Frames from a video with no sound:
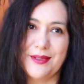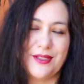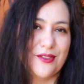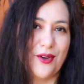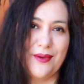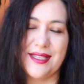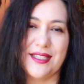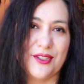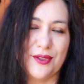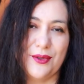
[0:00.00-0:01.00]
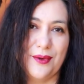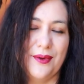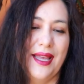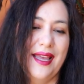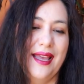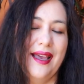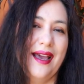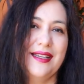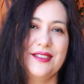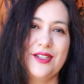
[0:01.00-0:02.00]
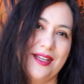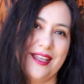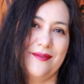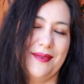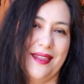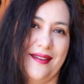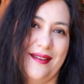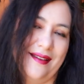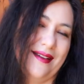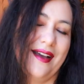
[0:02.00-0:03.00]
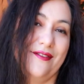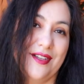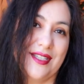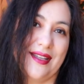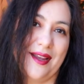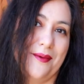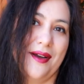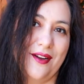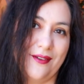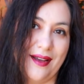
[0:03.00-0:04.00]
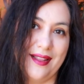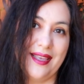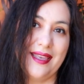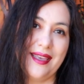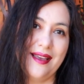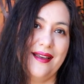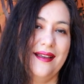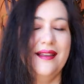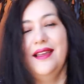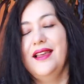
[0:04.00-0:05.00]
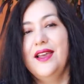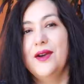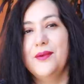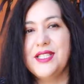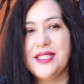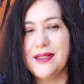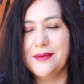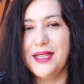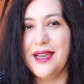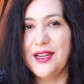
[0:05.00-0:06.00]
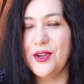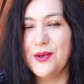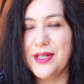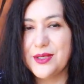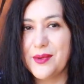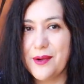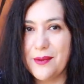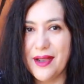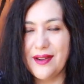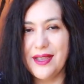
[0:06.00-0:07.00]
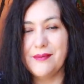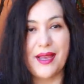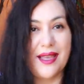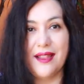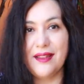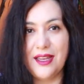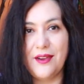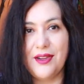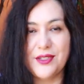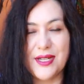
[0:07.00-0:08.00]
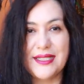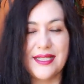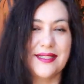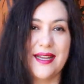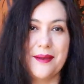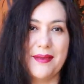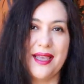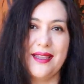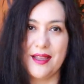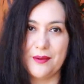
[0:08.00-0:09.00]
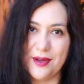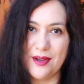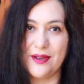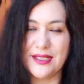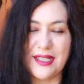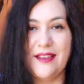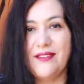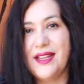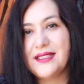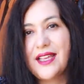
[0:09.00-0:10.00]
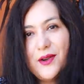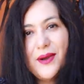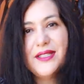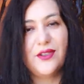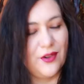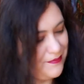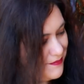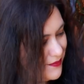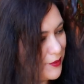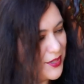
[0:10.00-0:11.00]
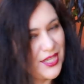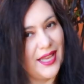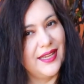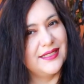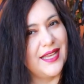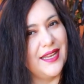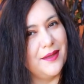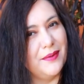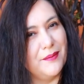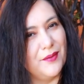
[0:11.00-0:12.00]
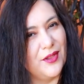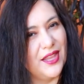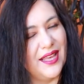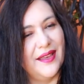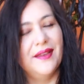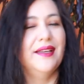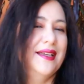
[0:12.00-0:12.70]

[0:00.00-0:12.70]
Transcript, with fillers: was so easy to do and it's going to give me the coverage that I want around here which is something I noticed when wearing my other lyric dresses that I made that were sleeveless. I always thought, mm, I wish I had a tiny bit more there.